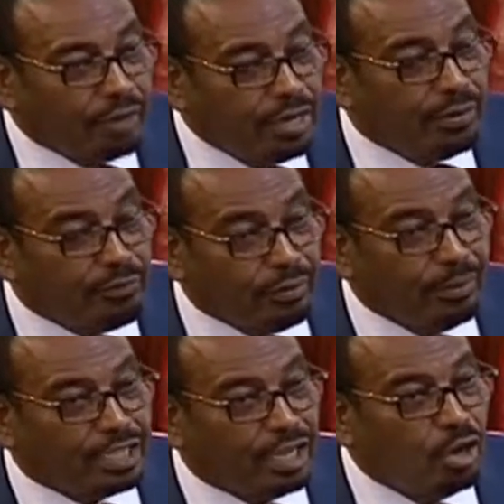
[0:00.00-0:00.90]
For
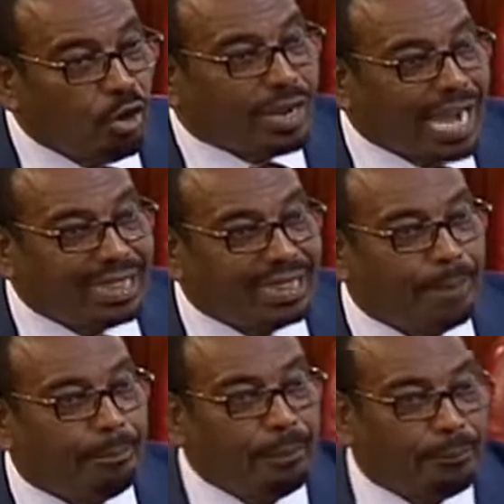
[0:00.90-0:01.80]
information, look at
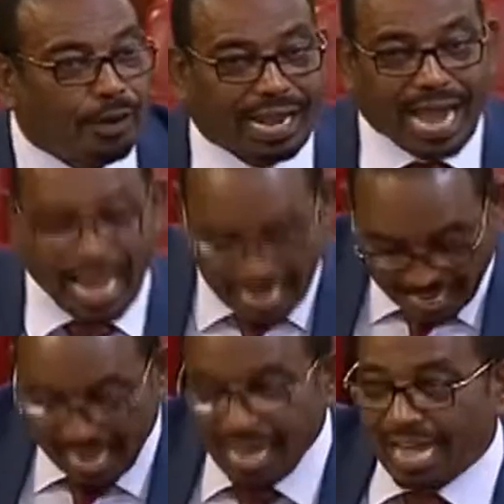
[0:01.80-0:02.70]
the people
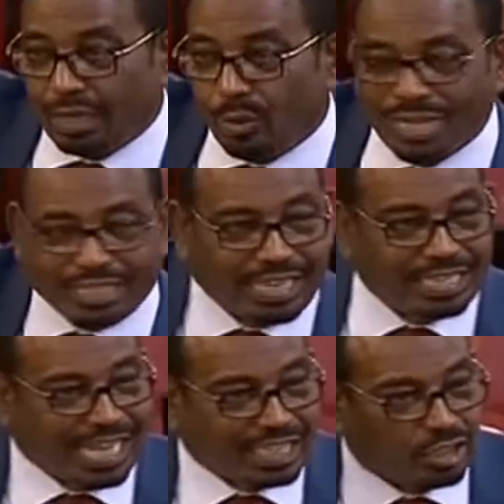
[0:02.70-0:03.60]
crying and the
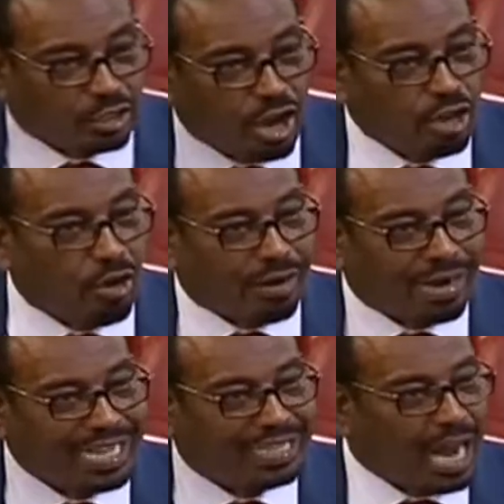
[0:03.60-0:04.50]
wastage that is going on
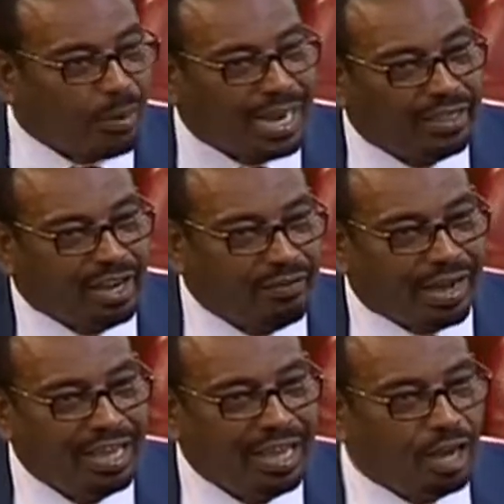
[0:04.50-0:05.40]
right now with
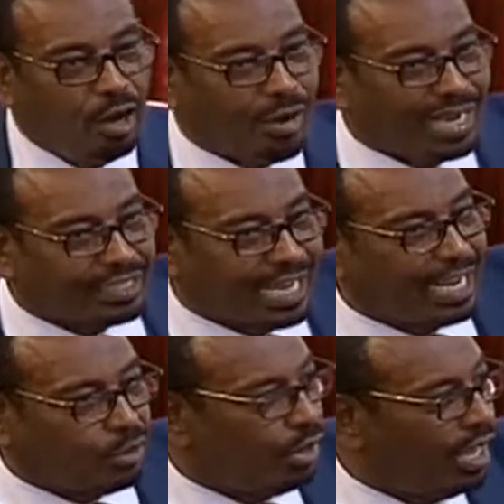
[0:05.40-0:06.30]
Adiriva. Look at
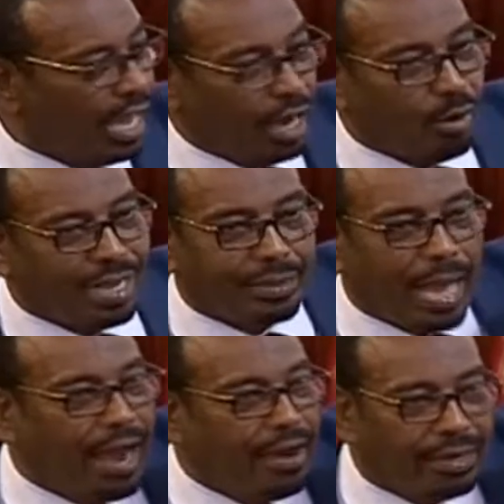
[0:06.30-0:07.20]
Cytonn and look
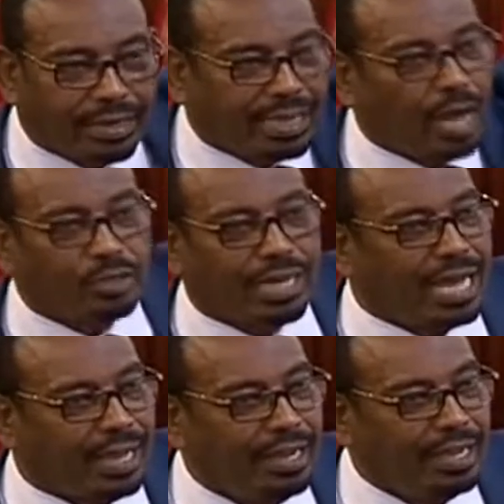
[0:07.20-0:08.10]
at the one hundred thousand.